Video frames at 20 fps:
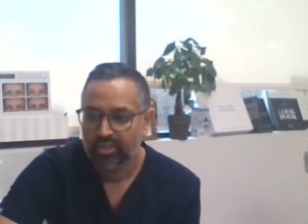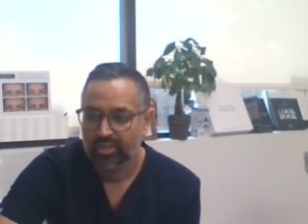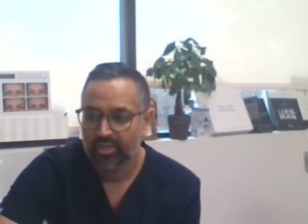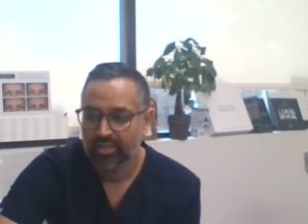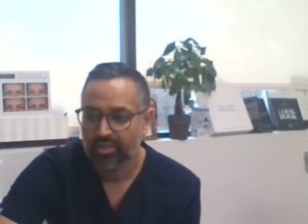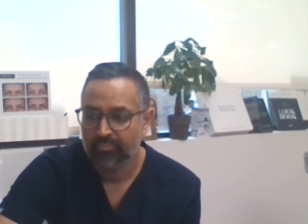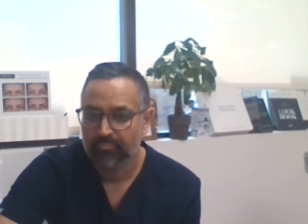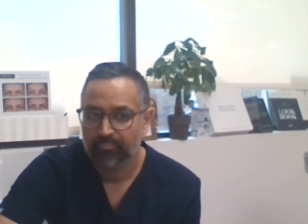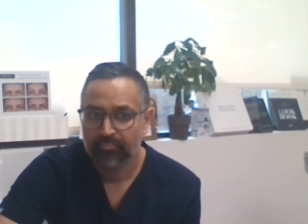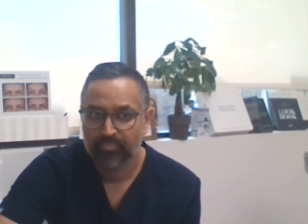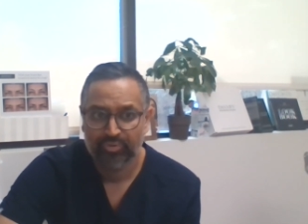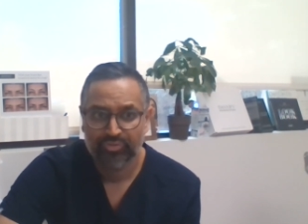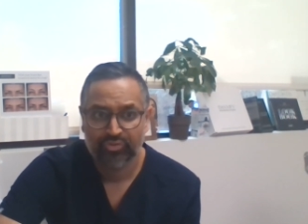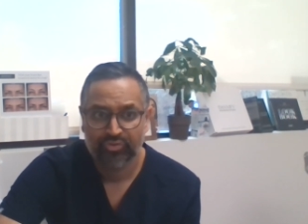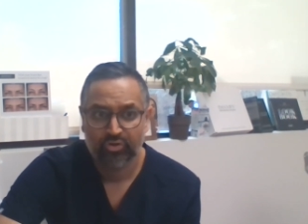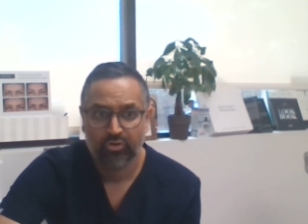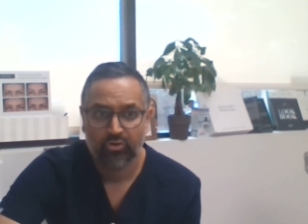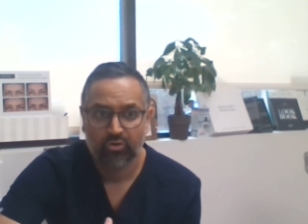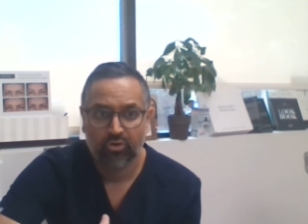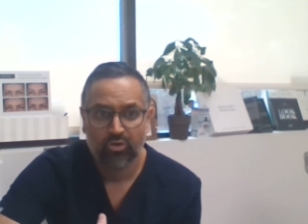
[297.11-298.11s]
um, but
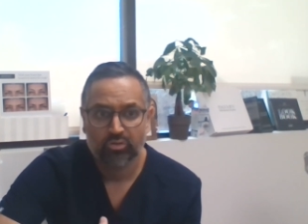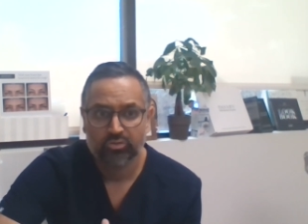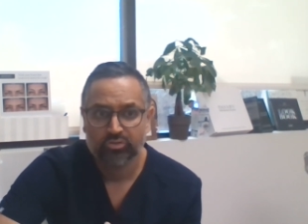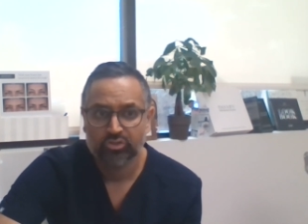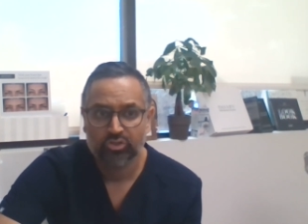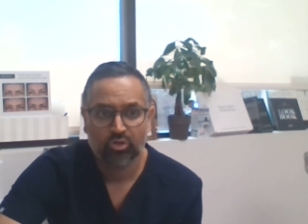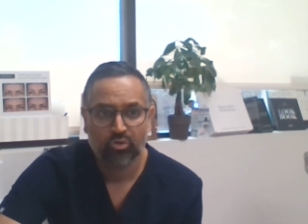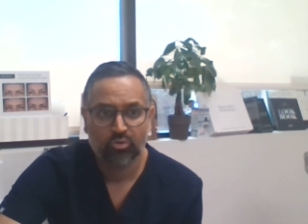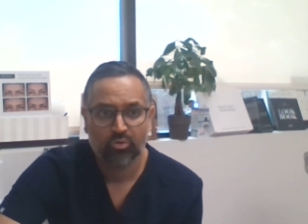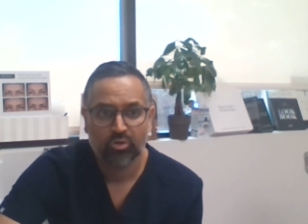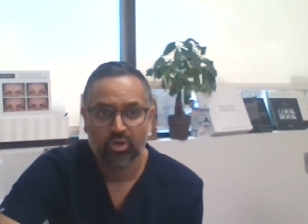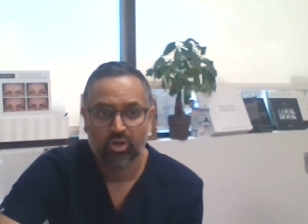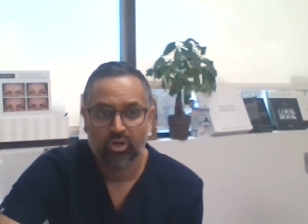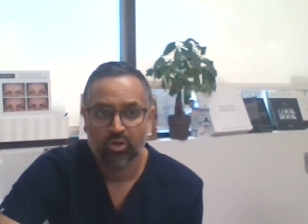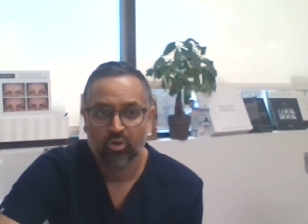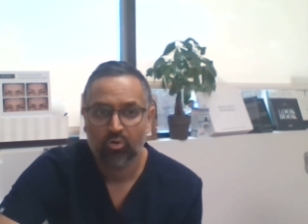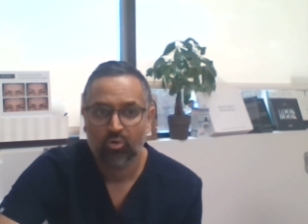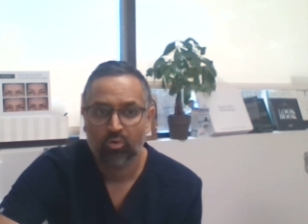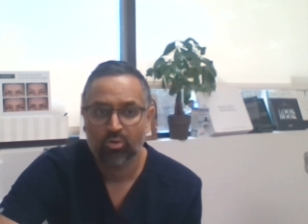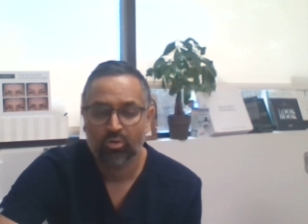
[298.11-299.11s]
there are also a
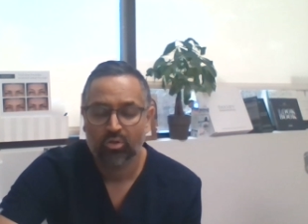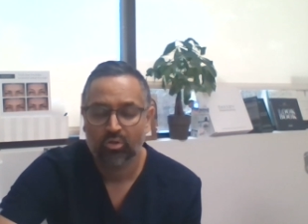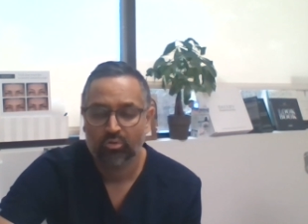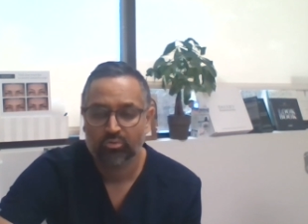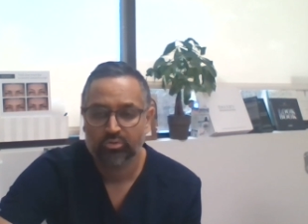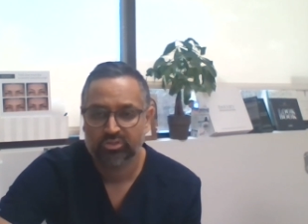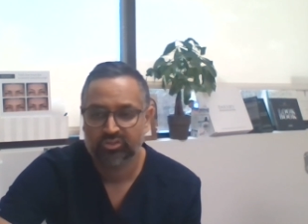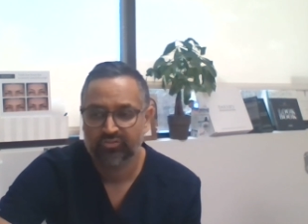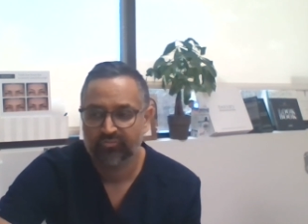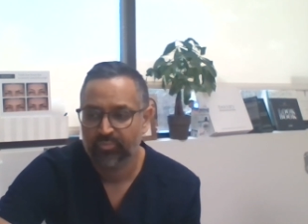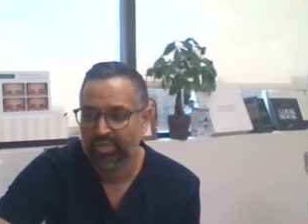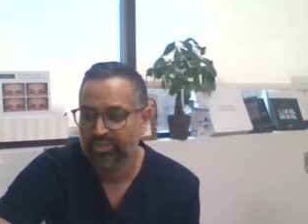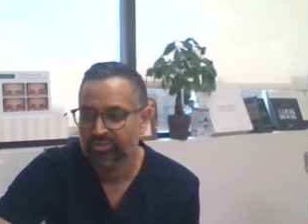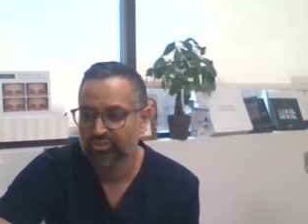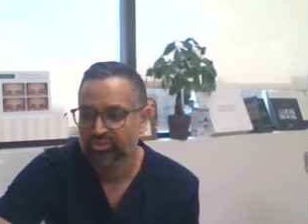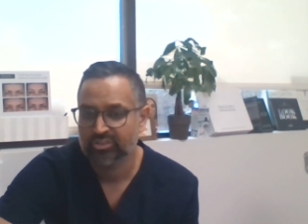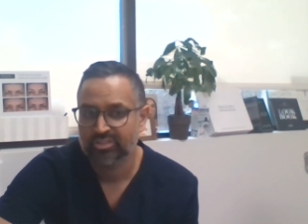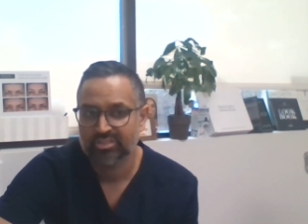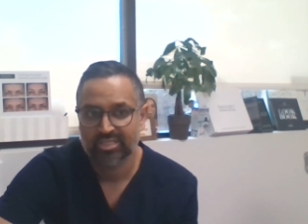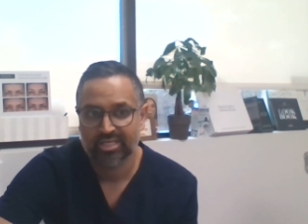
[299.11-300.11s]
whole host of
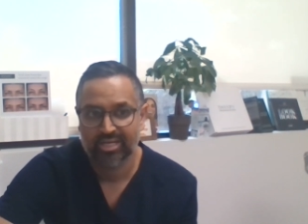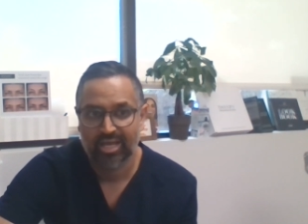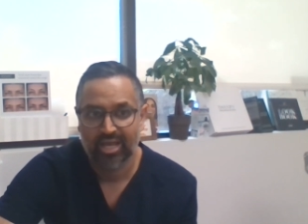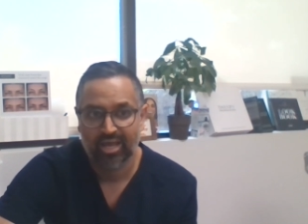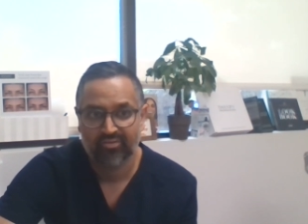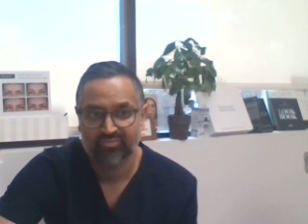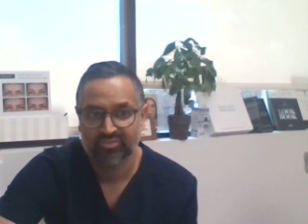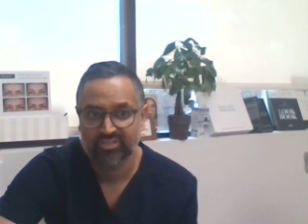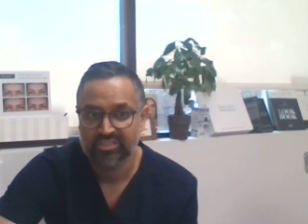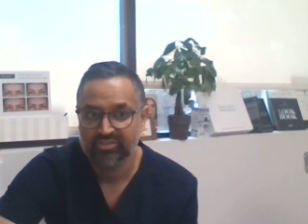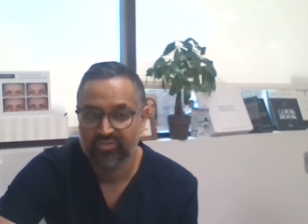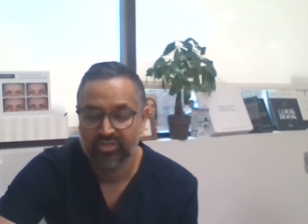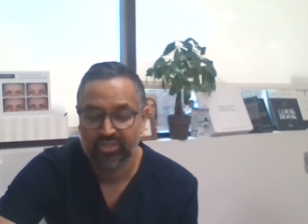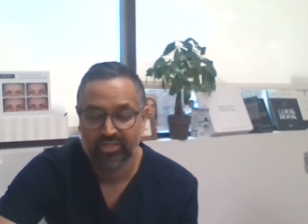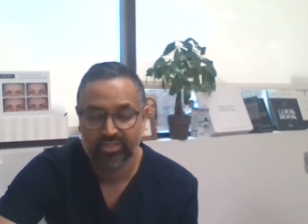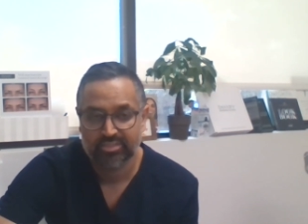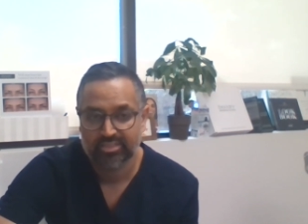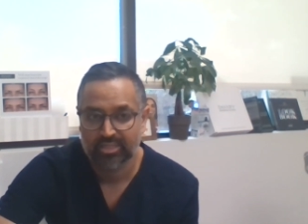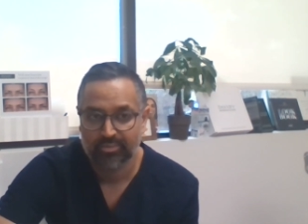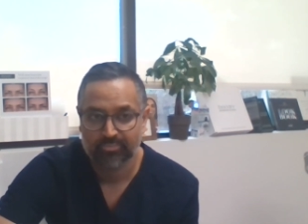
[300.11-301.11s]
patients that have
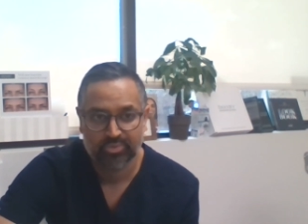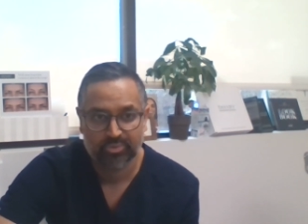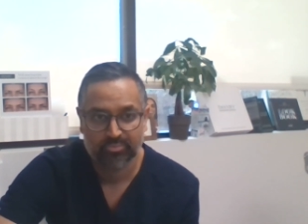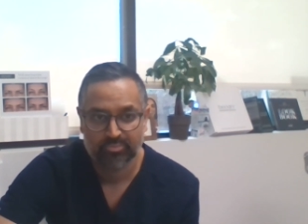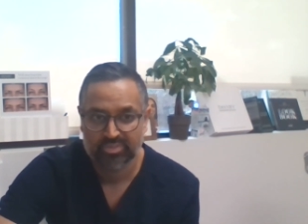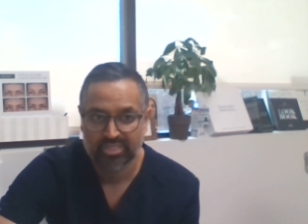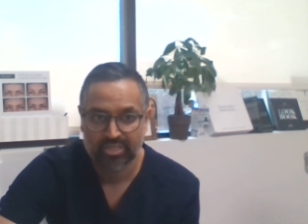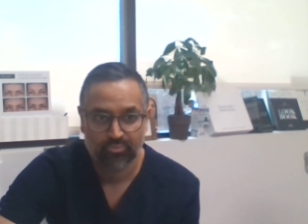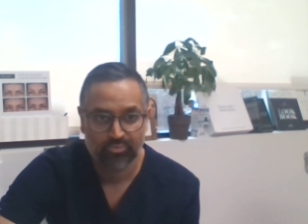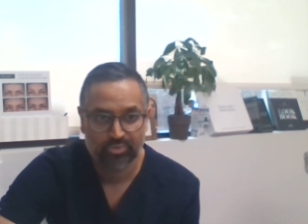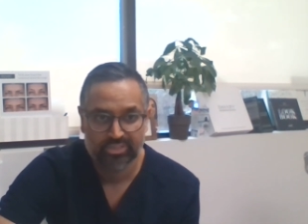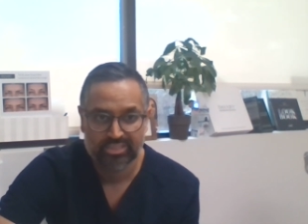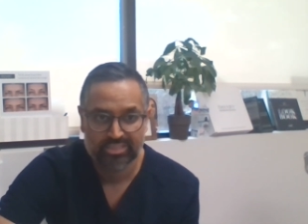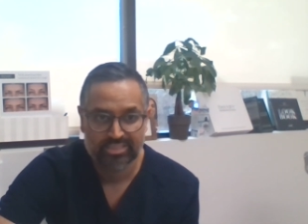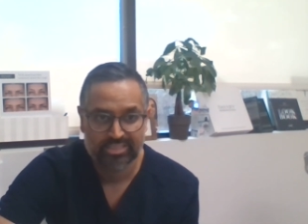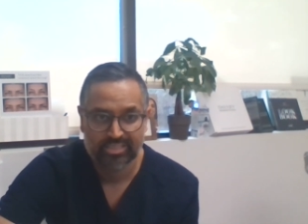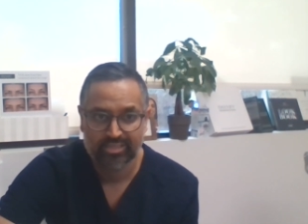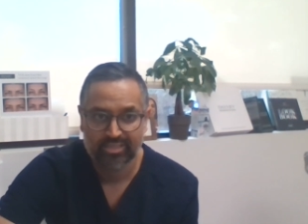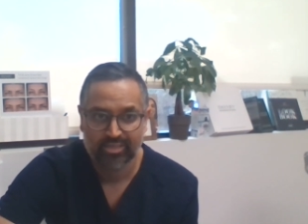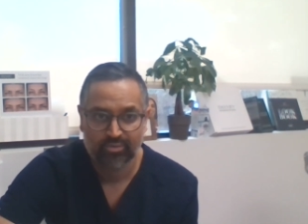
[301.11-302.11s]
deviated septums that we
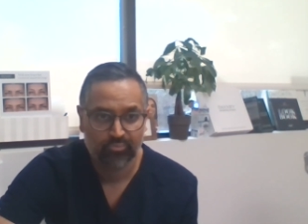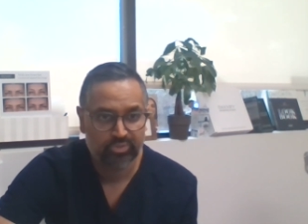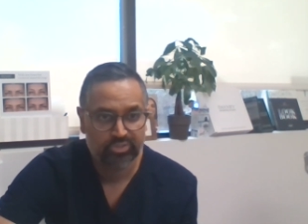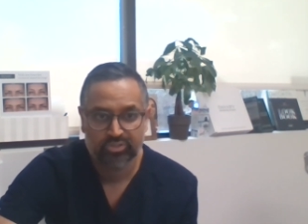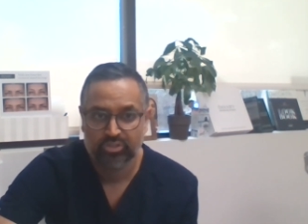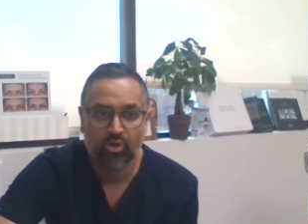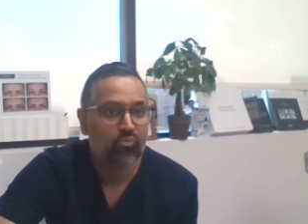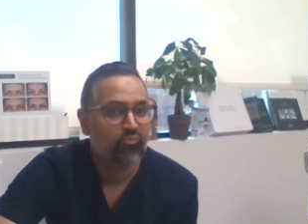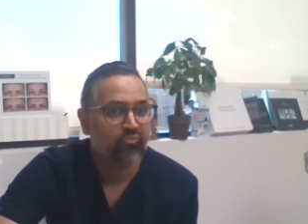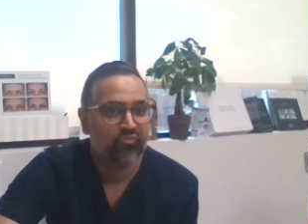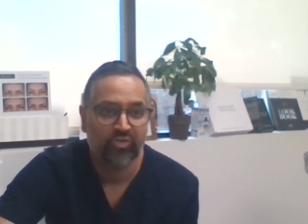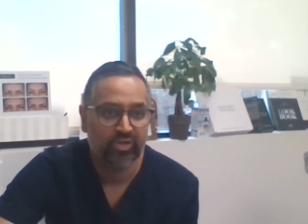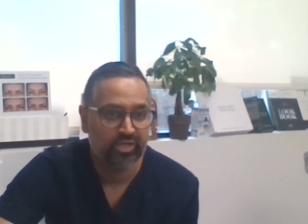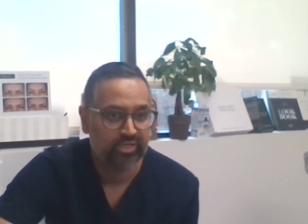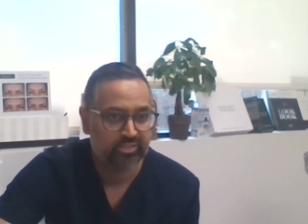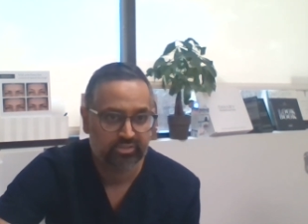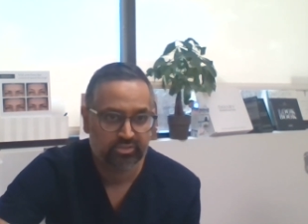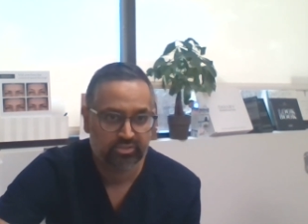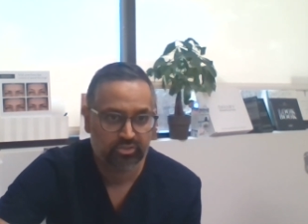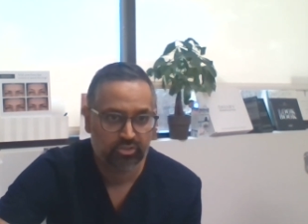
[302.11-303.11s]
see that we don't
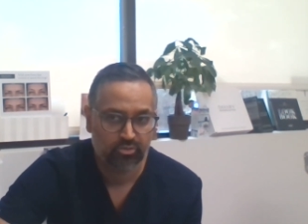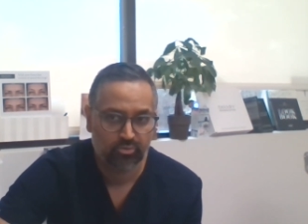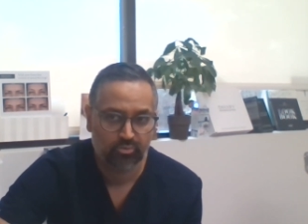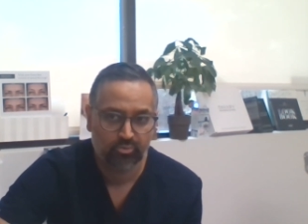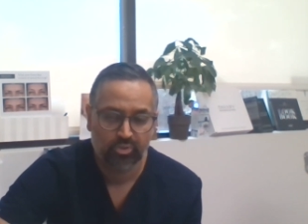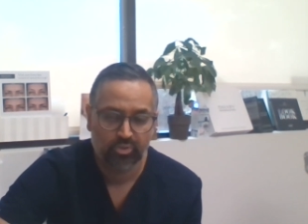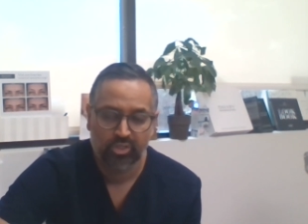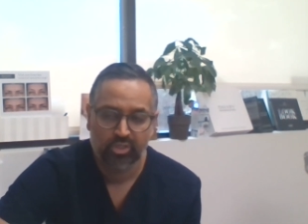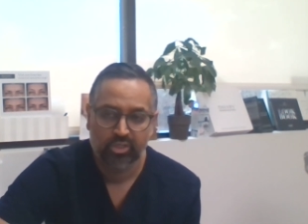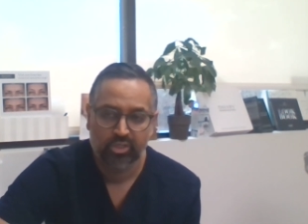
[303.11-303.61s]
fix. So